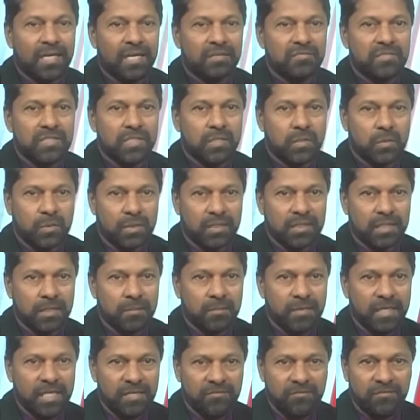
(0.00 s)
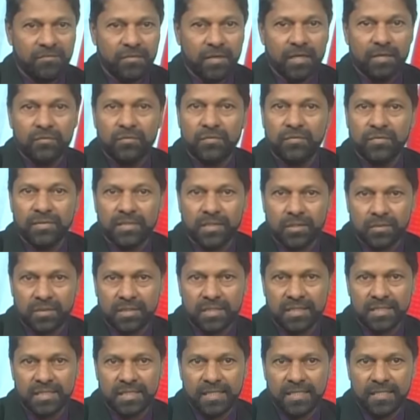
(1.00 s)
FC Goa team left for
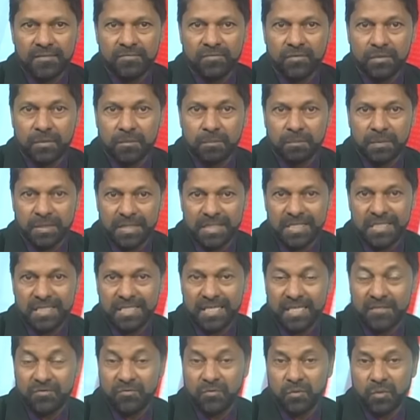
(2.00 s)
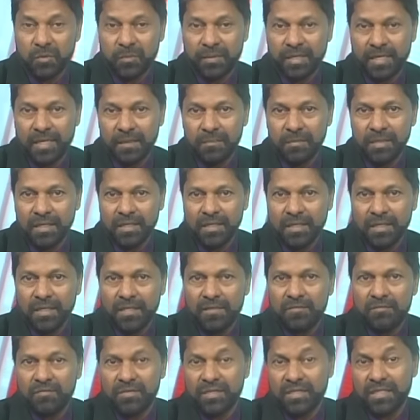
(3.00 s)
Fatorda Stadium from Panaji at 4 p.m.
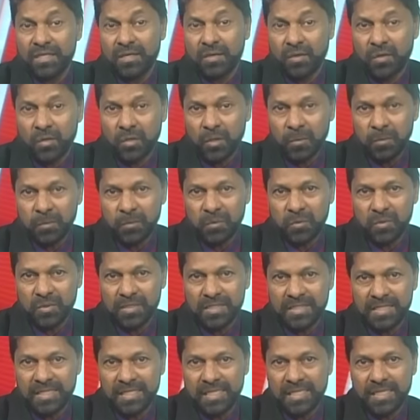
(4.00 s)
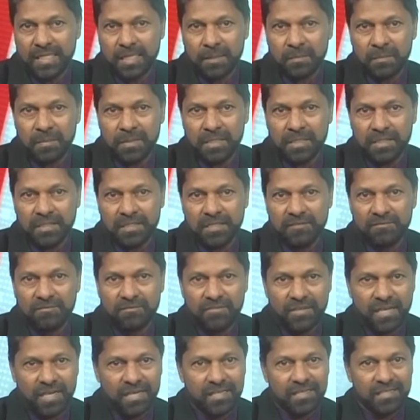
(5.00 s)
with a hope to seal their berth in
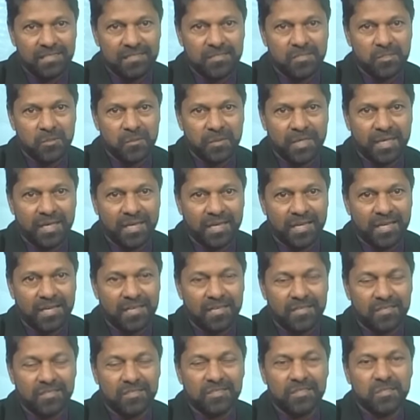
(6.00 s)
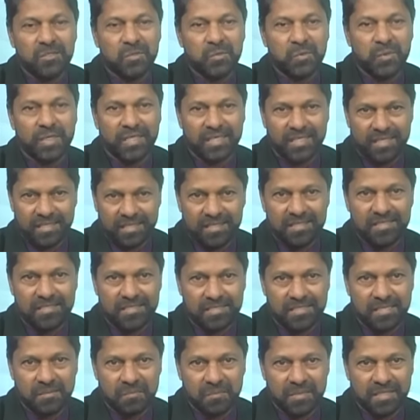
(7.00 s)
finals to be held on 20th
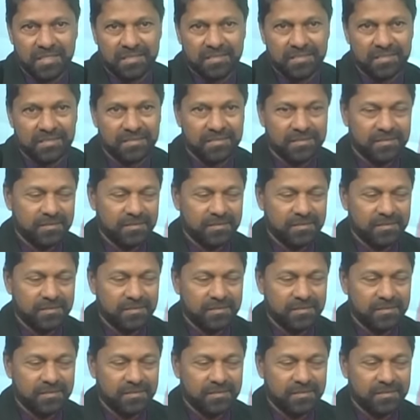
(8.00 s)
December.